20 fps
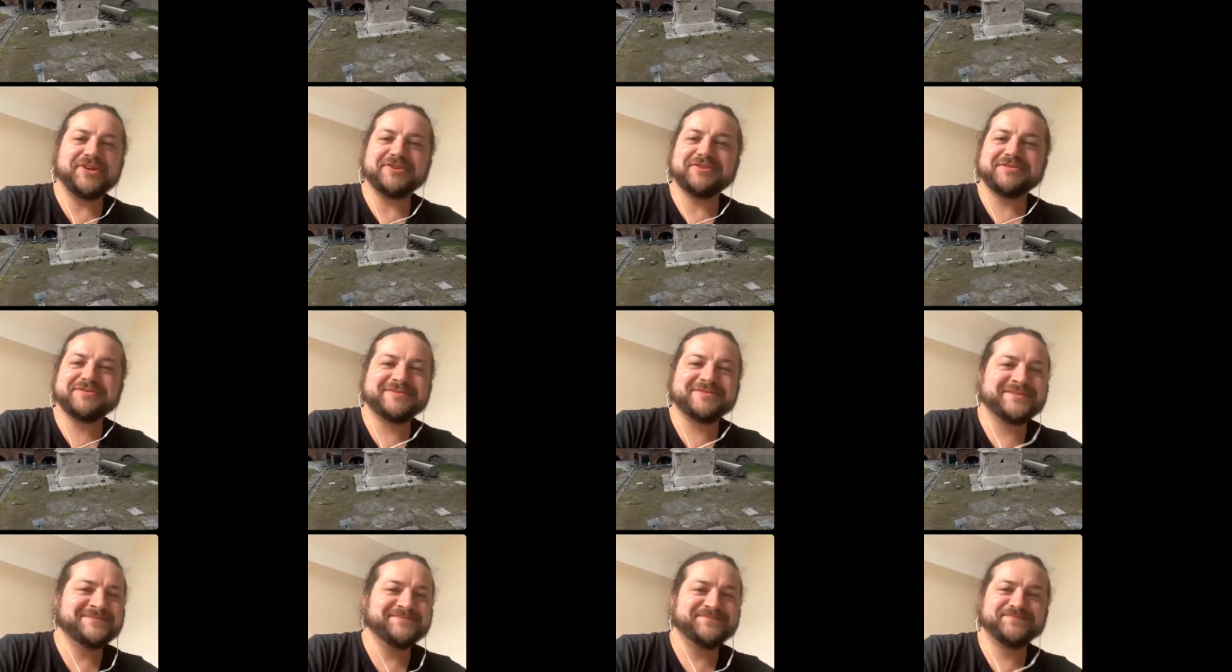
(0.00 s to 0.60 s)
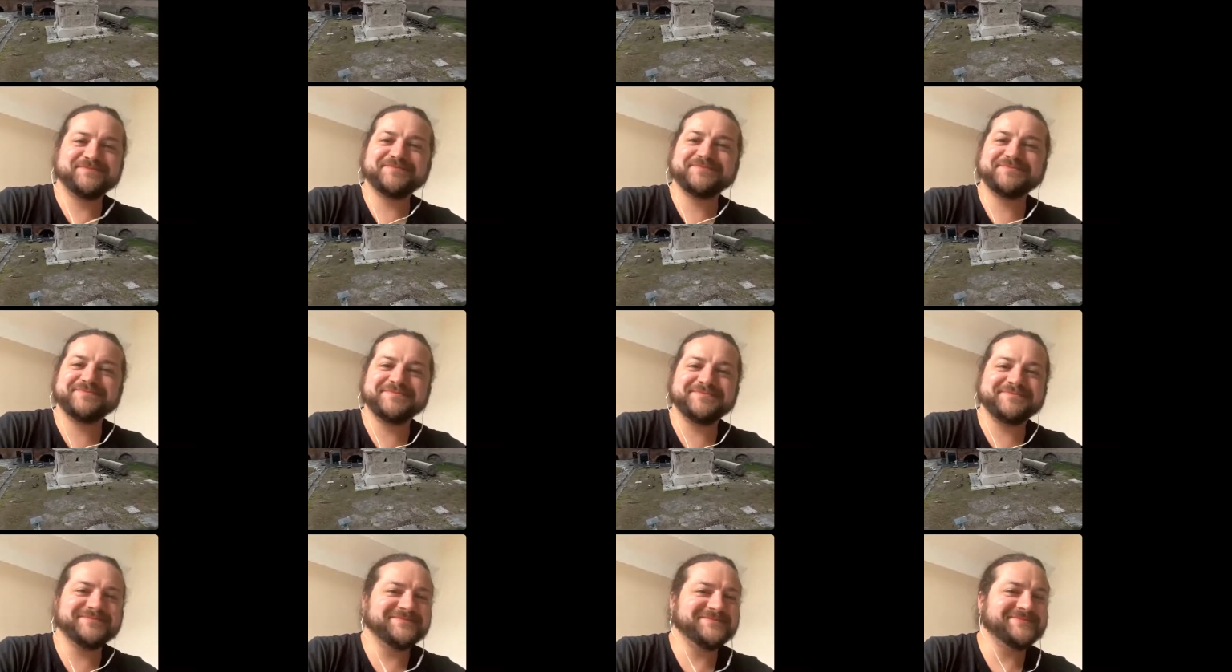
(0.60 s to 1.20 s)
Essentially,
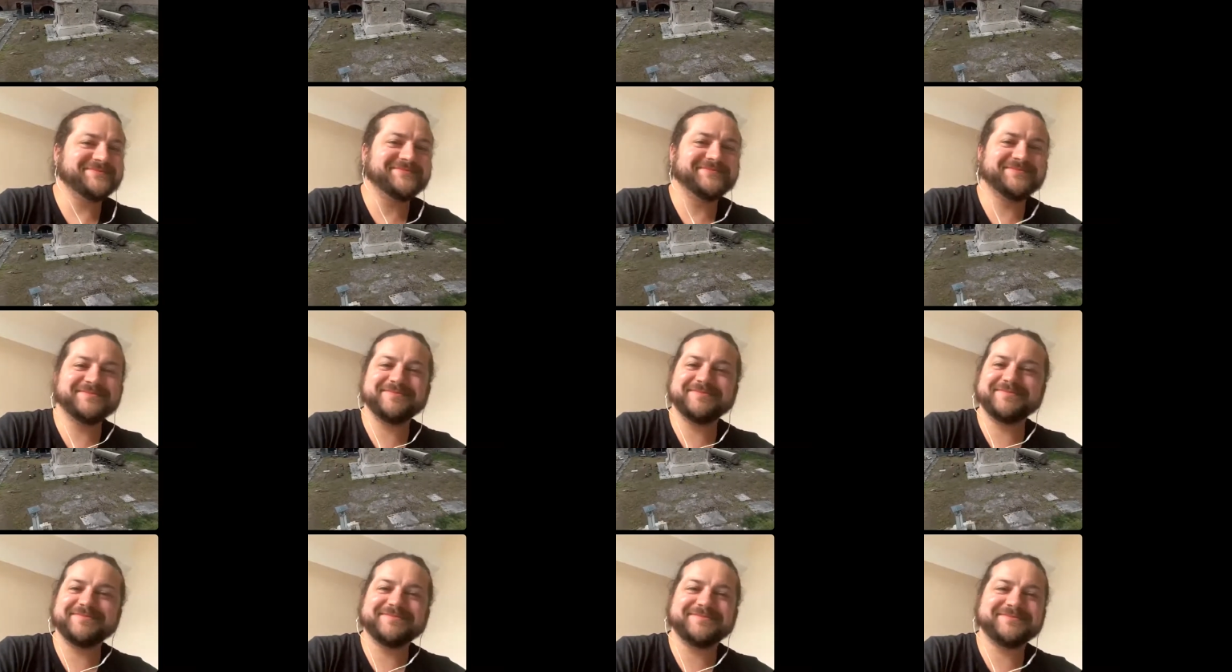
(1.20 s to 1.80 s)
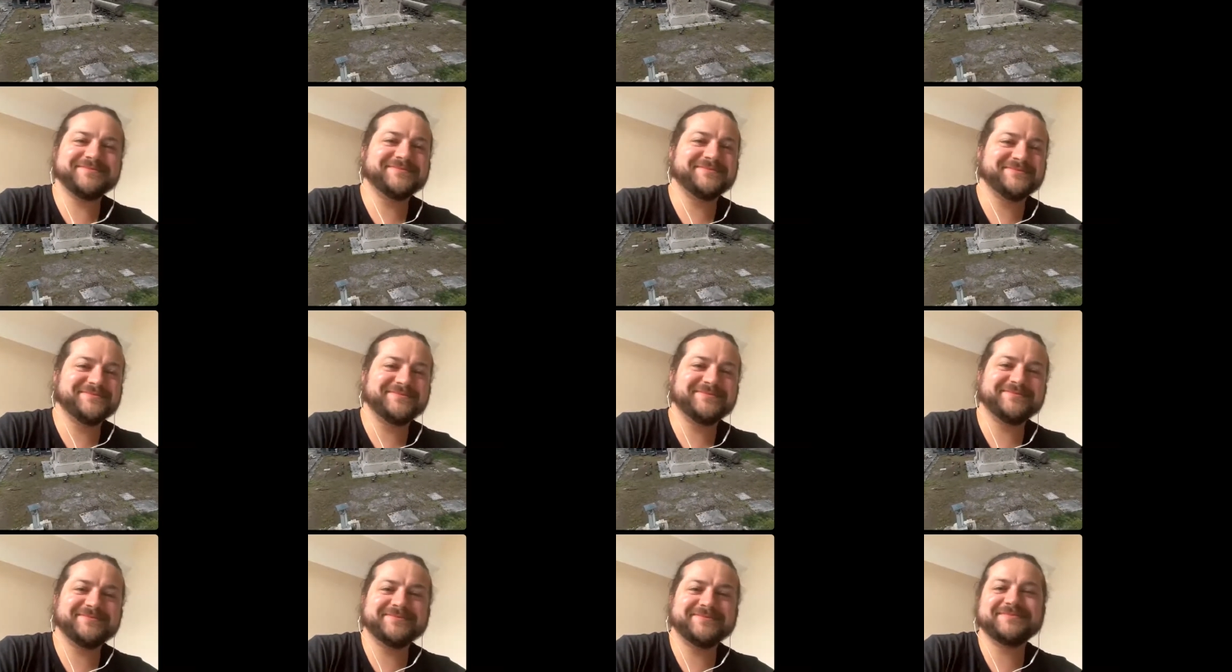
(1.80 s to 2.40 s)
and
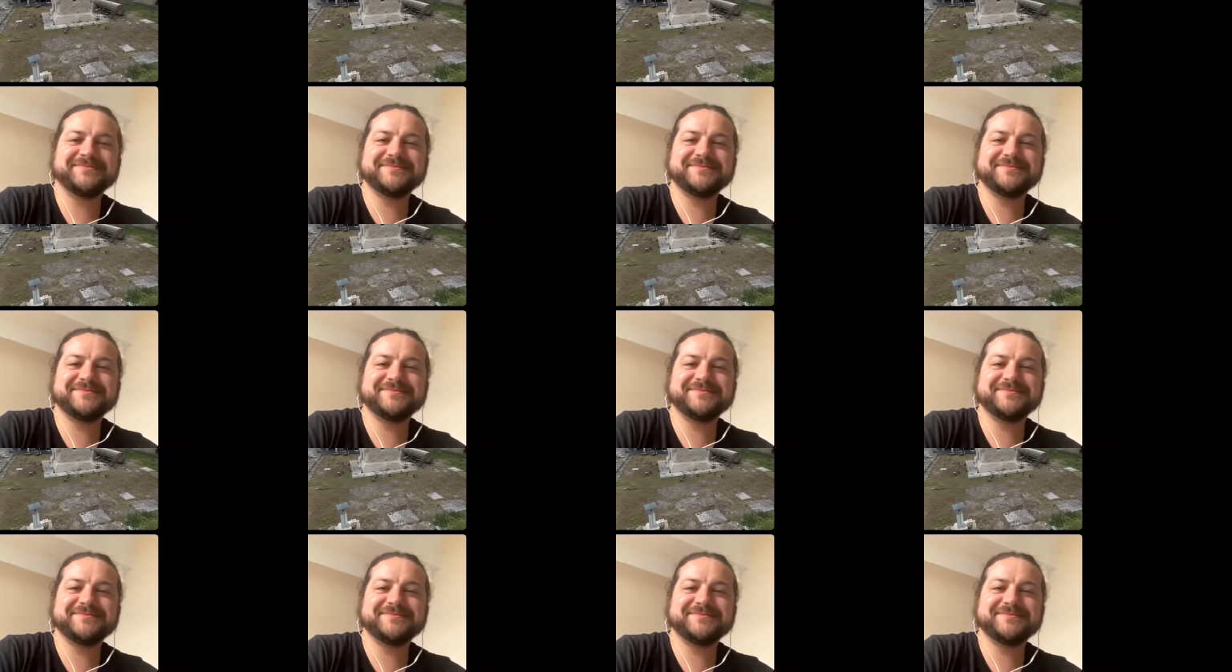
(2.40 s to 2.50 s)
again,